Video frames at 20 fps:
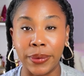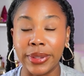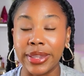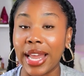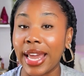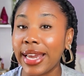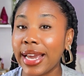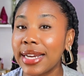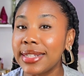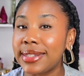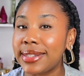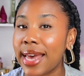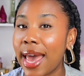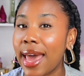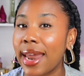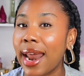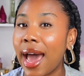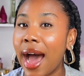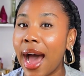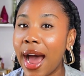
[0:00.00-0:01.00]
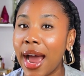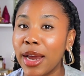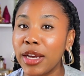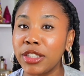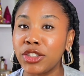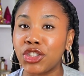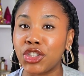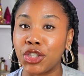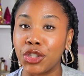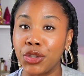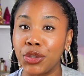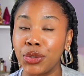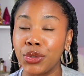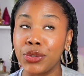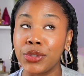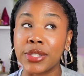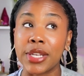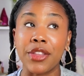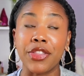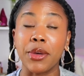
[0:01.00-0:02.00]
Like I said, I
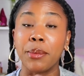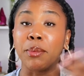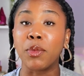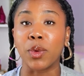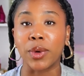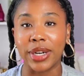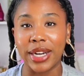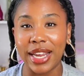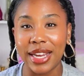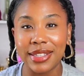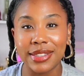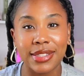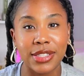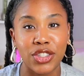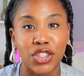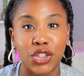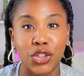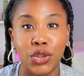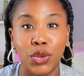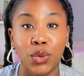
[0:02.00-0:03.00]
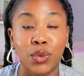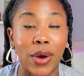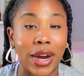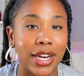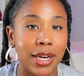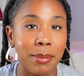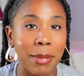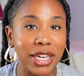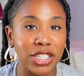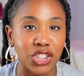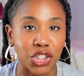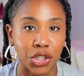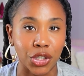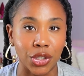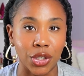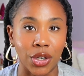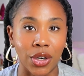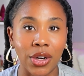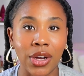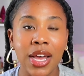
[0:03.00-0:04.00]
choose the mornings to write in my
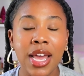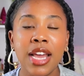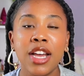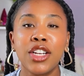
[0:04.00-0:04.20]
journal.